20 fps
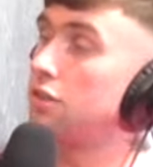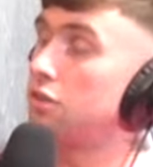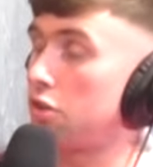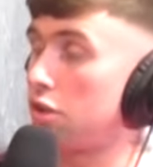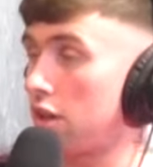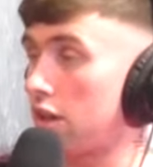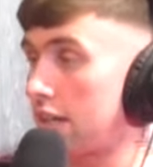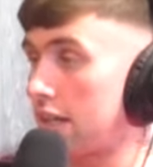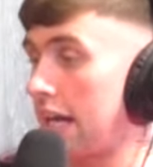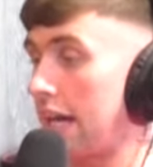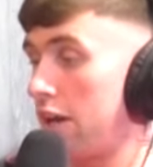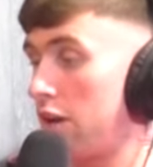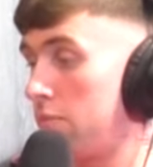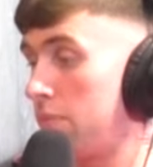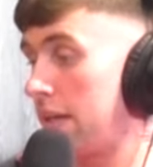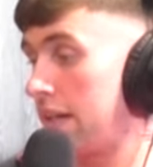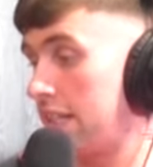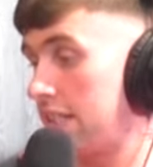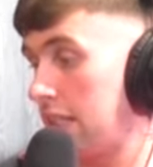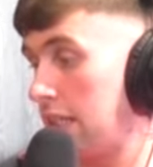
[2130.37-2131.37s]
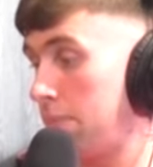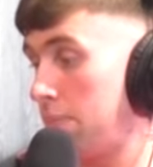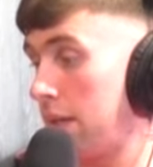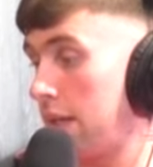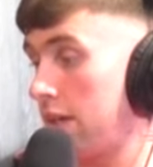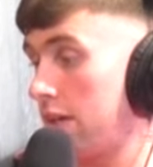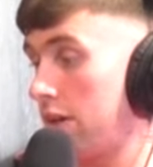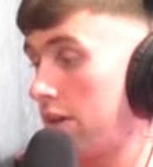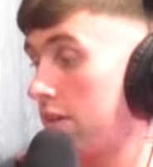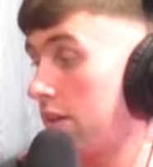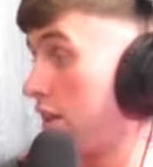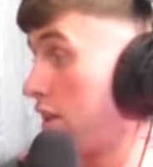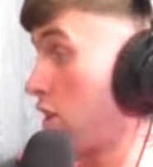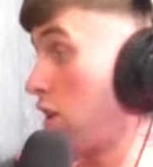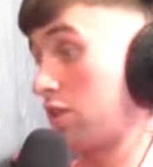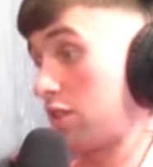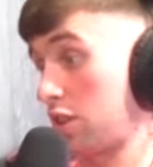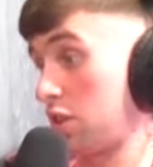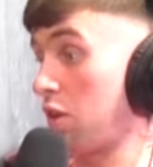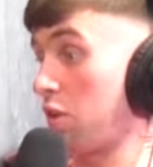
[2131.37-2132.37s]
Took a KO Mini GP out,
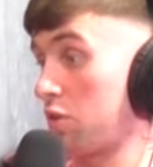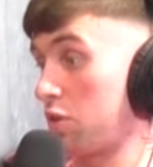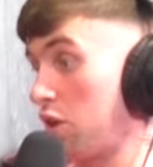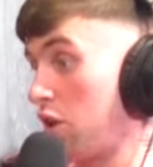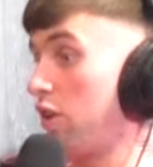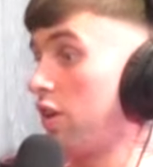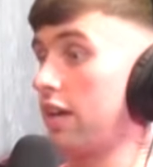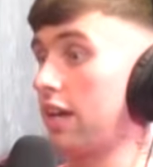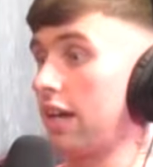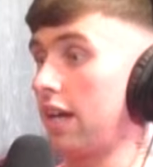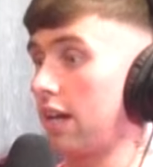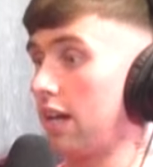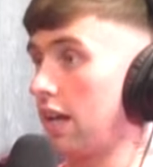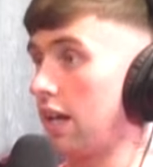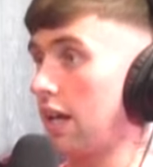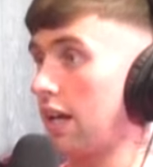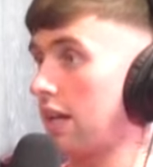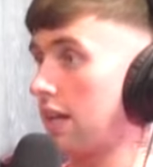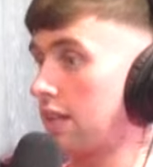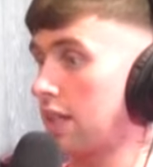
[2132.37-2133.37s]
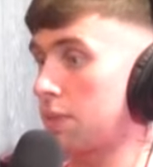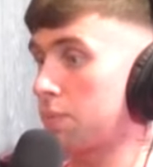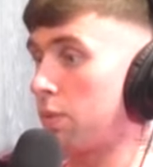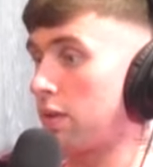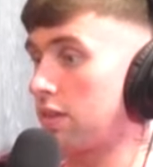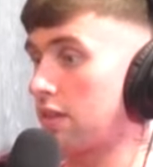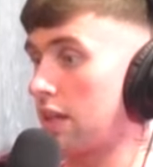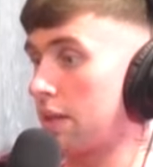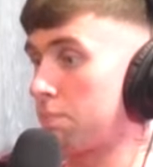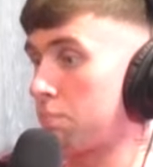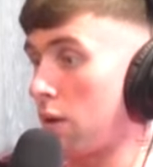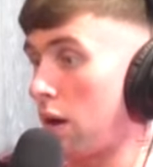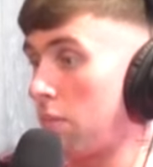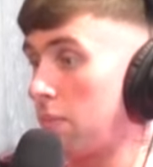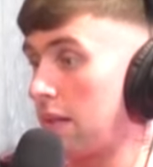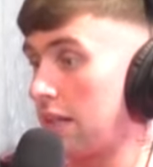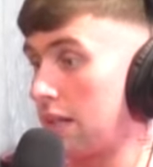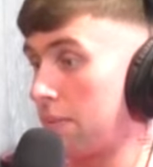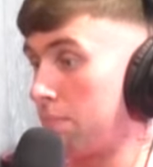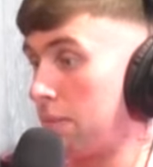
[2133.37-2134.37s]
got the turn two again. I, at this point, I
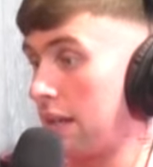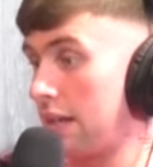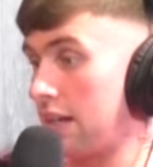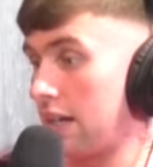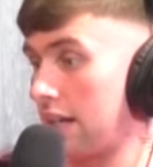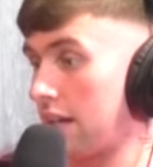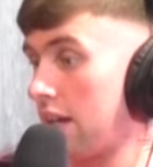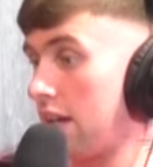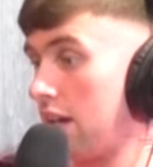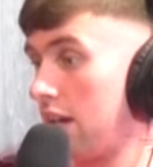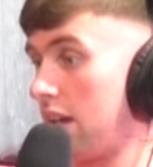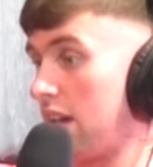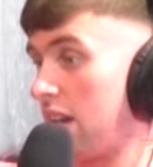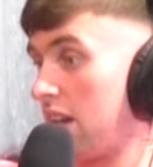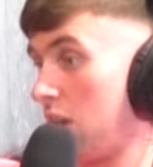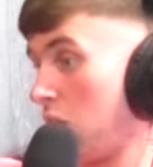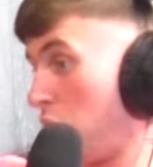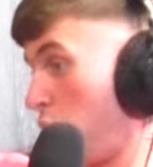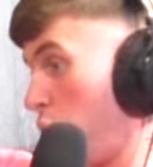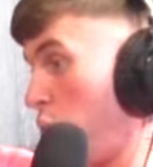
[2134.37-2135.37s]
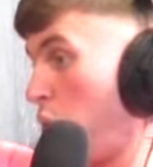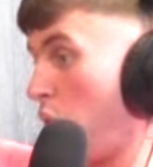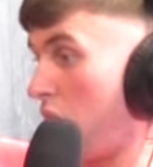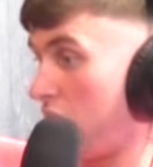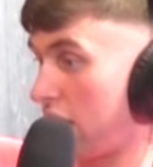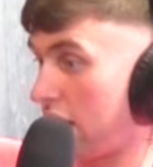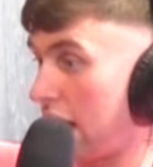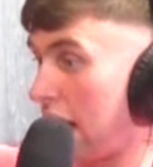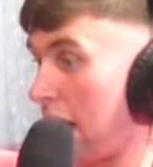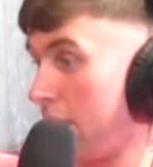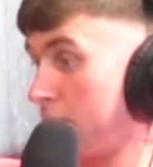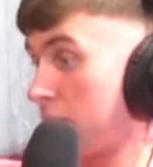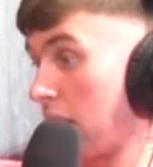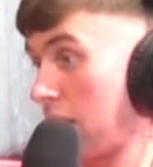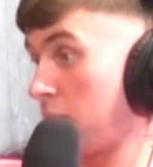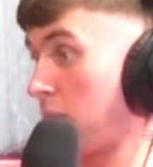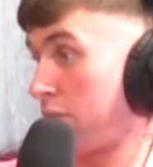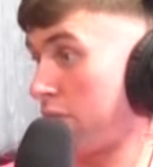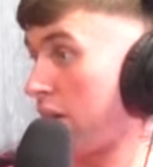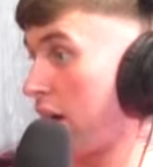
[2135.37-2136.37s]
probably completed like one lap
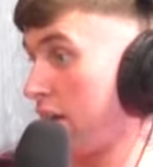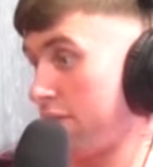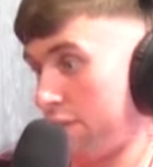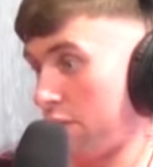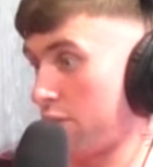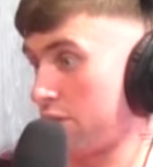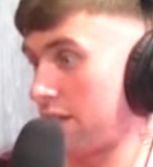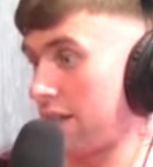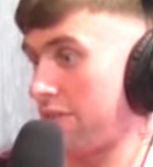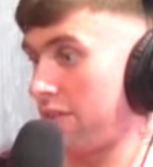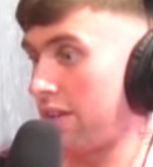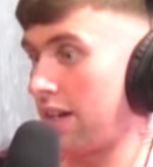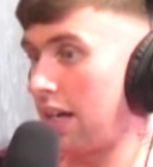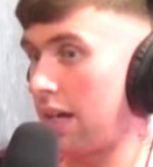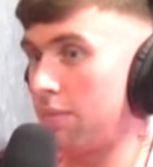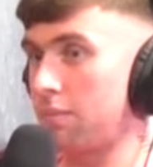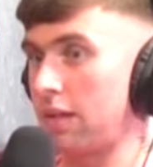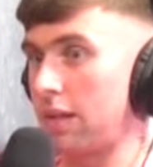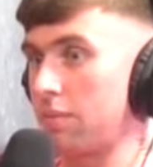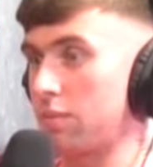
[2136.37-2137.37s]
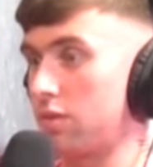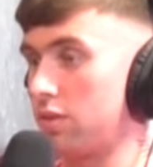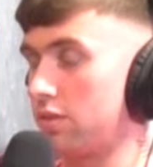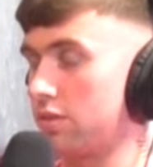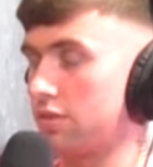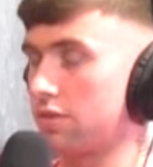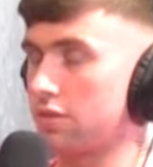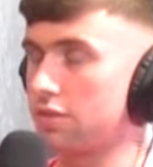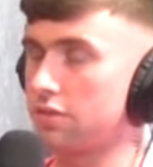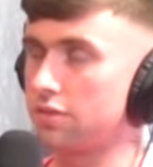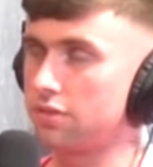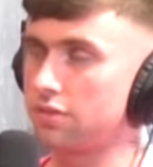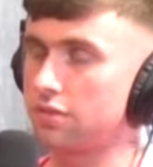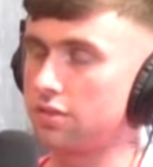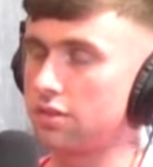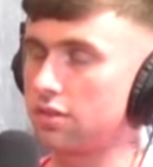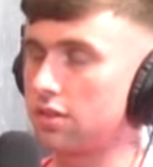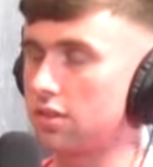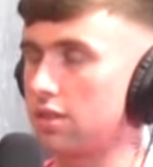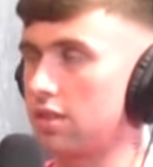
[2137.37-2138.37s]
in my very first ever lap, and I'm going,
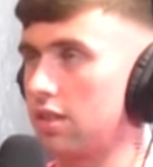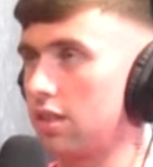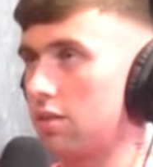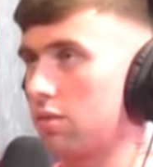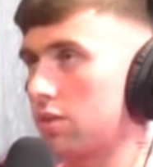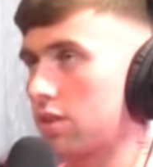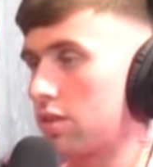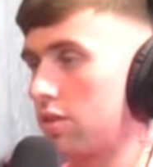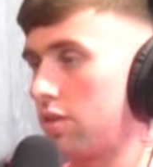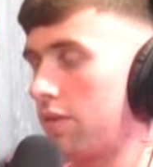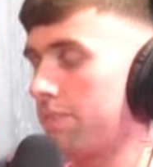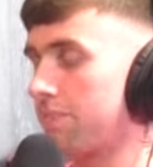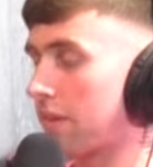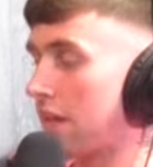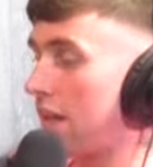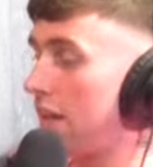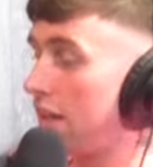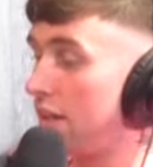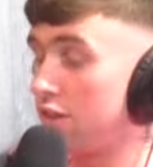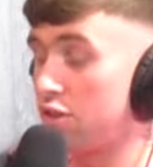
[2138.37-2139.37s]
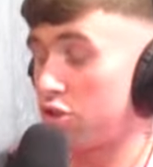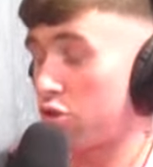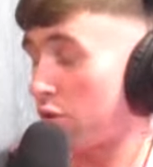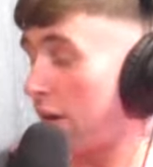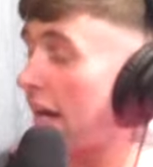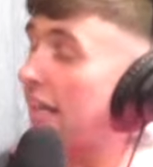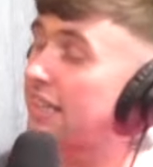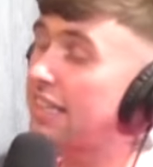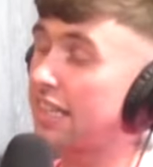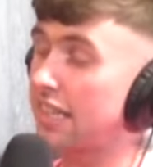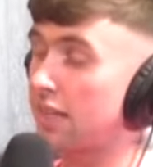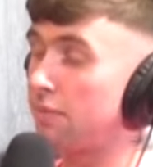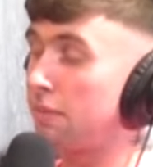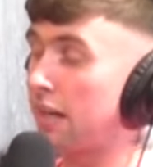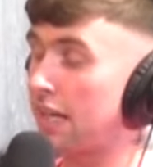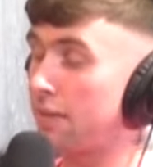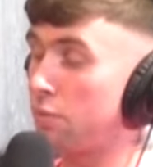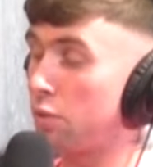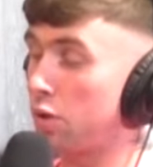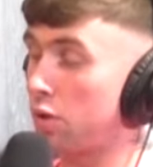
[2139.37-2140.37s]
what's going on? Tried taking a
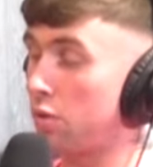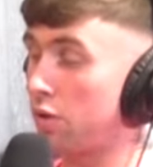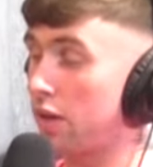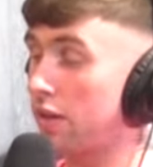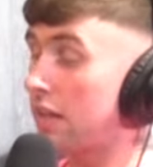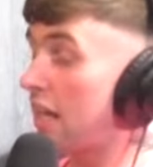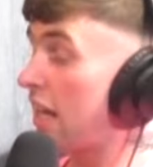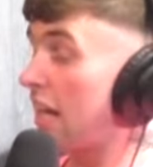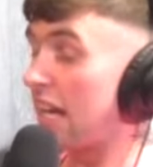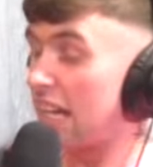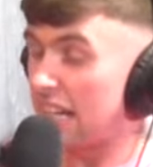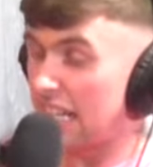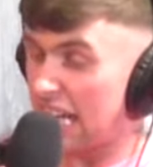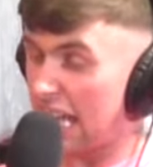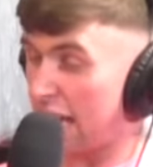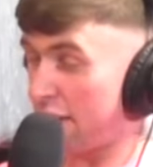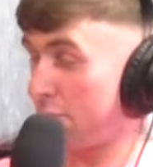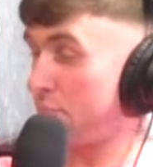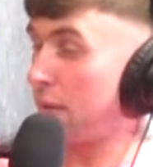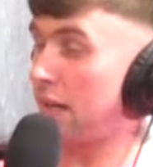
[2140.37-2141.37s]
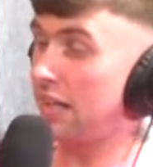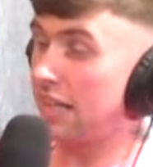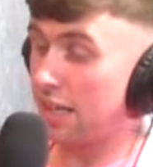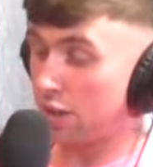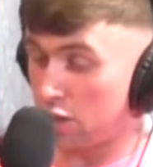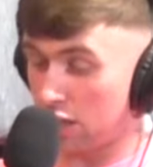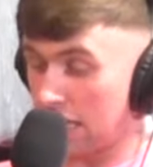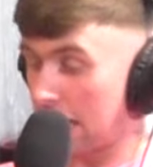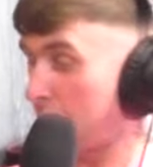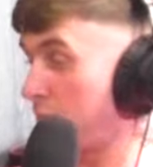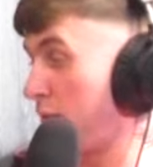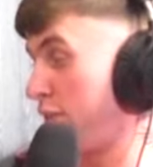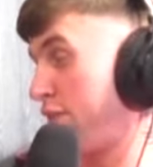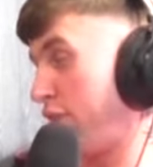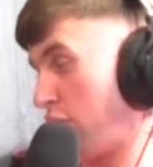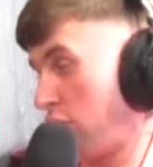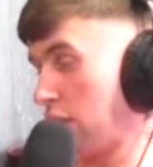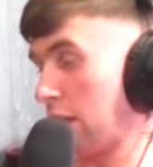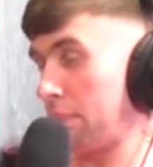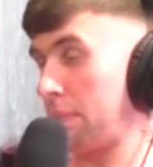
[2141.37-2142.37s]
mini motorway, left pit lane, couldn't get my
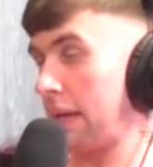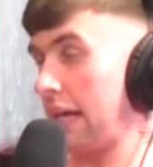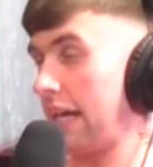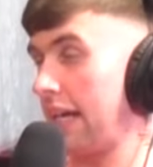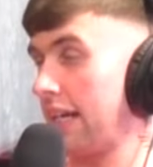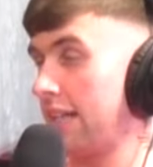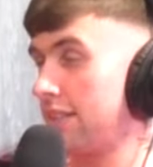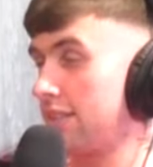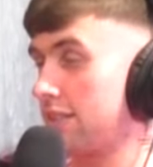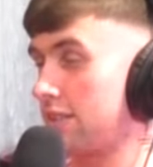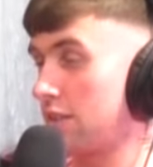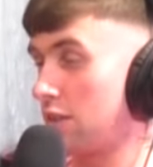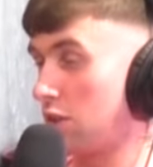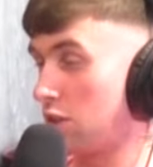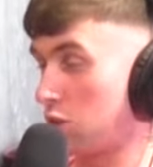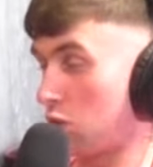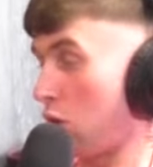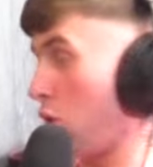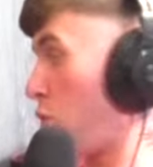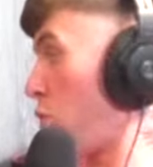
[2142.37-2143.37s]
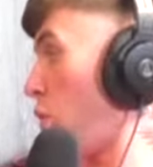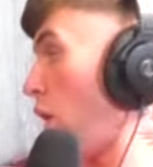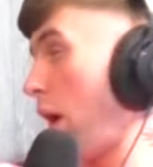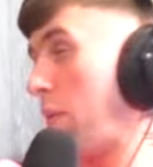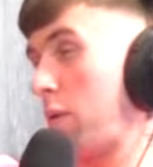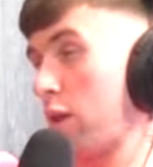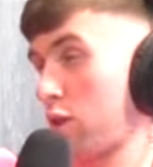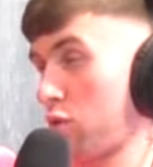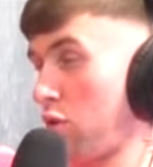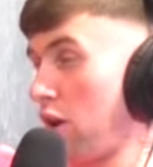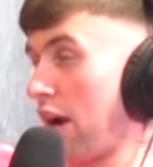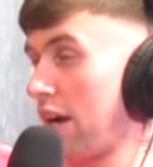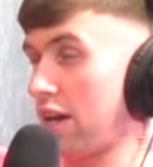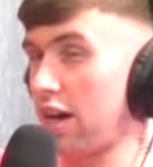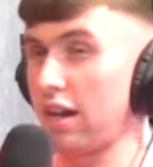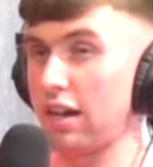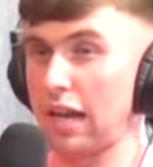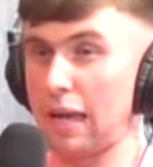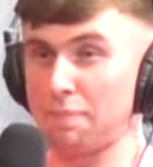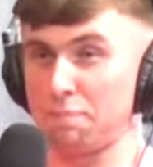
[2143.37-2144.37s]
foot in the pegs, so wobbled around,
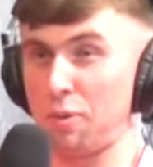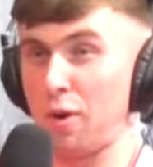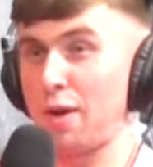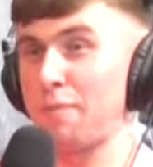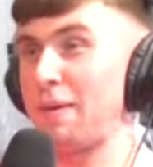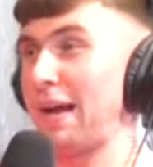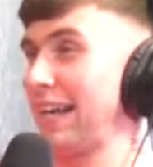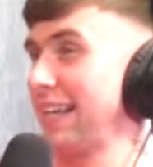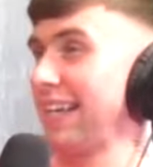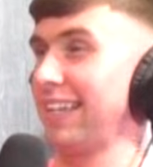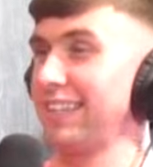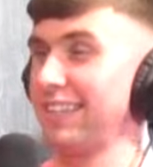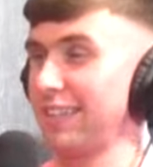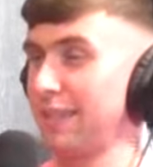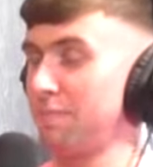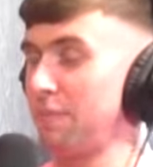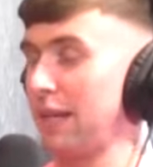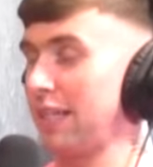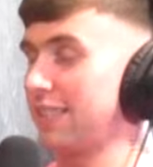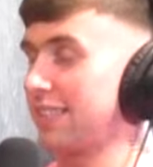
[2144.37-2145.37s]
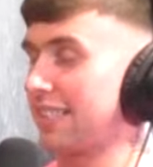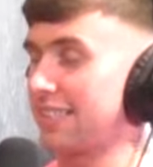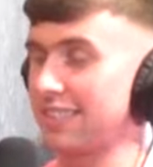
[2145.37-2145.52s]
got a lap, pulled back into the pits.